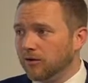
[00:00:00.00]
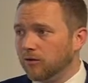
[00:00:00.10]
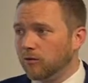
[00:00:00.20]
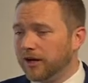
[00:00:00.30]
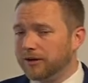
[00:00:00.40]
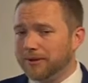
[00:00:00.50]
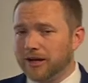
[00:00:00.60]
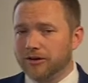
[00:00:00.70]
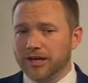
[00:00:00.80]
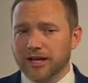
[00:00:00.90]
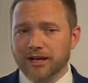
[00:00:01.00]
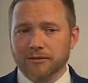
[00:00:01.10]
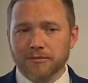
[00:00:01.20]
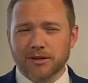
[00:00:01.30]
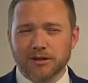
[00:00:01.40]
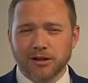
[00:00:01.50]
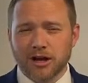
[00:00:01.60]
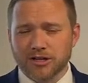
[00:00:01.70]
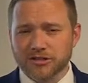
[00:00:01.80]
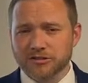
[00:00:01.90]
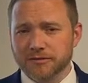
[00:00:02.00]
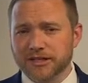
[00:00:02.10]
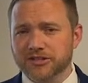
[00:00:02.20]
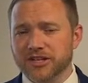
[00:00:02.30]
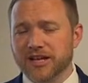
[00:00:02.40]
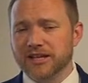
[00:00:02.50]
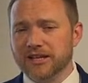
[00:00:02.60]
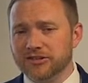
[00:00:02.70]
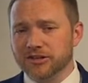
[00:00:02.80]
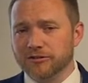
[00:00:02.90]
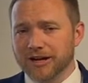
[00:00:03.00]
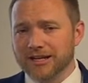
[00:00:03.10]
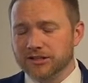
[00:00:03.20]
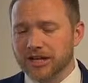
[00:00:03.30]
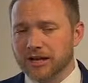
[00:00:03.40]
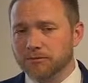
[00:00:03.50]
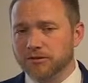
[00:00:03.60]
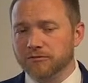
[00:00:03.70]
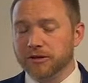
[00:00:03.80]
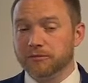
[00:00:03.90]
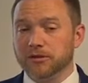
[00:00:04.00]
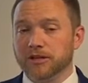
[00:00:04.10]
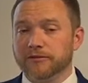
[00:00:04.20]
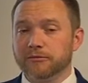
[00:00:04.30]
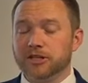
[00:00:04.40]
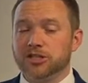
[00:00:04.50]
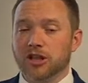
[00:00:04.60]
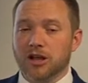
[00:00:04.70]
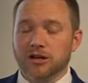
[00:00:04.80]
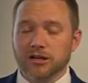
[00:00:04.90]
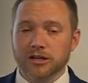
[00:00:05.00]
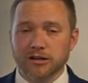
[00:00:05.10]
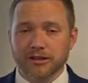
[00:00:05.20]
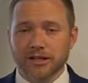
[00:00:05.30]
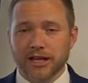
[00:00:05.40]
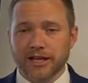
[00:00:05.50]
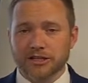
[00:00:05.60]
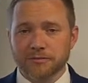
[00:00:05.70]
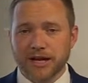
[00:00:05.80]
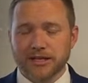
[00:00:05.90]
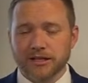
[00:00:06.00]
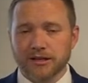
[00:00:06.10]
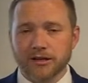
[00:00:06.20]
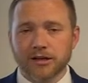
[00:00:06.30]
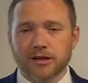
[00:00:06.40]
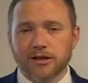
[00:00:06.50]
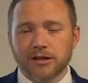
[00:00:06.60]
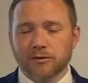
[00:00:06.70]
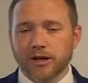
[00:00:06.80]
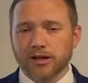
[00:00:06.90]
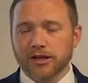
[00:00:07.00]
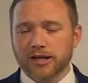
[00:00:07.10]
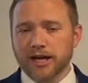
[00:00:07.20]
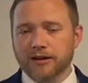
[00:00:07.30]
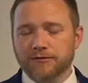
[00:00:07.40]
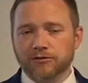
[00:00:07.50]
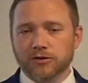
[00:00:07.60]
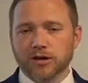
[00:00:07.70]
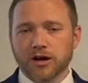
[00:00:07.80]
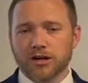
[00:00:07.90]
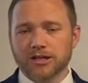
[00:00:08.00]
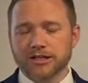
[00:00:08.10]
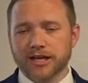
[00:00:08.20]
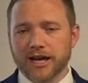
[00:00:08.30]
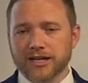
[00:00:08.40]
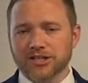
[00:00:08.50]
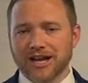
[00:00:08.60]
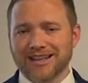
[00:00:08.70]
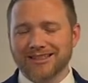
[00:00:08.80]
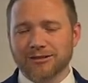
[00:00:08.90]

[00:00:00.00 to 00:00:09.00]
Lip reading: what about him causes me to say that he's a great example of people living much longer than they expected? Well, he had 4 heart attacks and